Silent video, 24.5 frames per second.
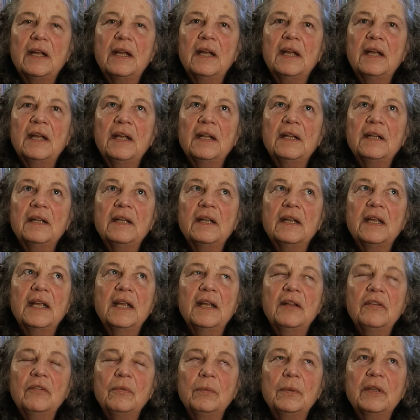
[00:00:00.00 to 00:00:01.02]
And
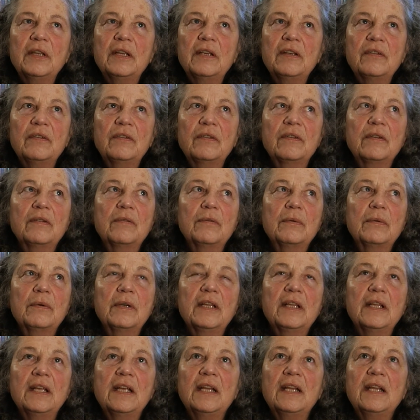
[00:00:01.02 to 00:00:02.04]
Anne's Place
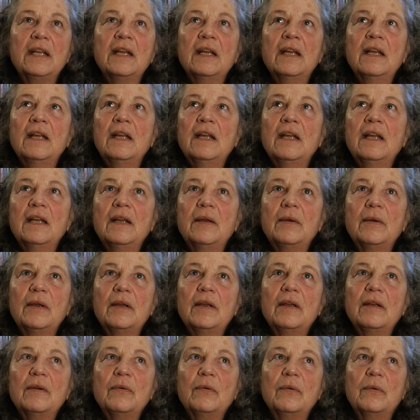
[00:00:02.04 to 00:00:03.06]
really
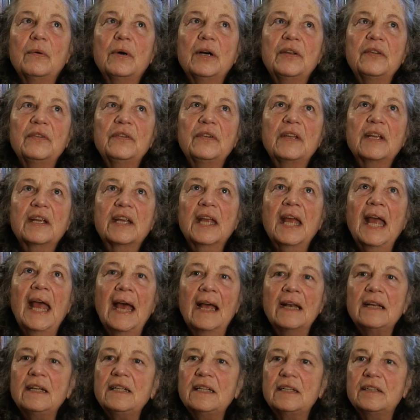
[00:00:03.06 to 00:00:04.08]
was the
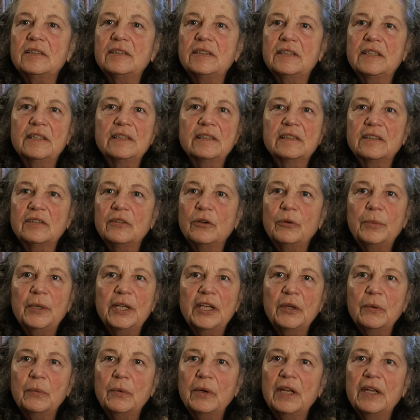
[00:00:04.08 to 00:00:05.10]
catalyst in so
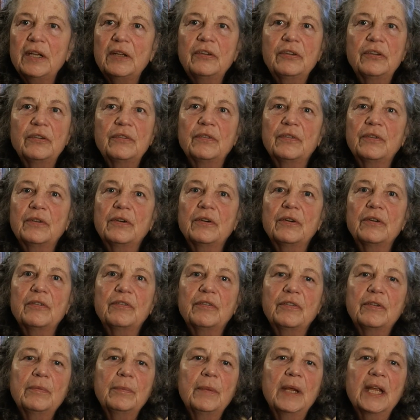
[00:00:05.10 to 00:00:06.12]
many ways
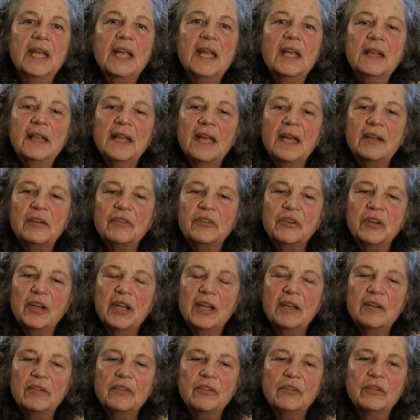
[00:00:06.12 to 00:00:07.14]
for making that
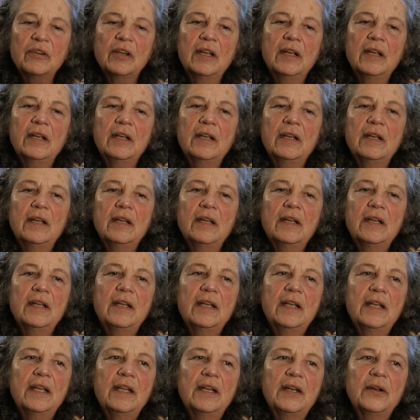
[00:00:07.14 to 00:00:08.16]
change.
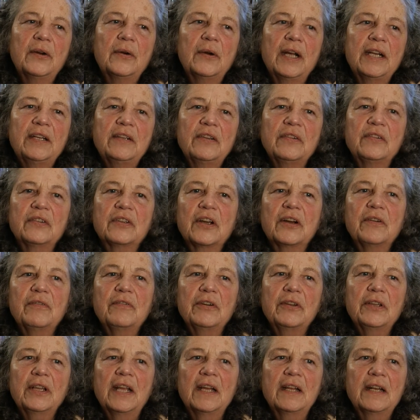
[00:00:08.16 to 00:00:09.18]
I
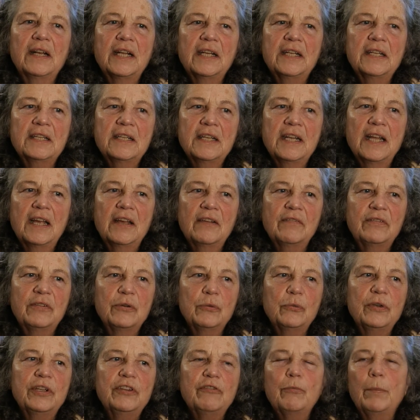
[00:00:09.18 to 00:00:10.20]
discovered that I didn't have
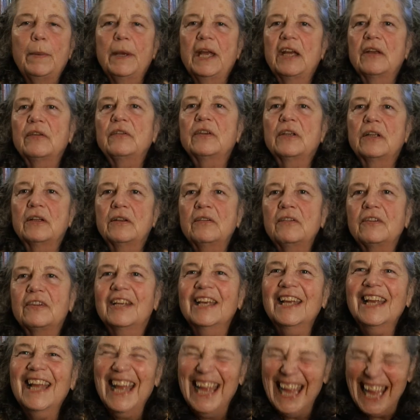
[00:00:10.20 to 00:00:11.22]
to weave
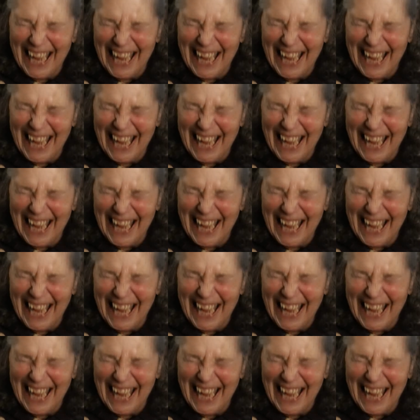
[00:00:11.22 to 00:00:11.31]
baskets.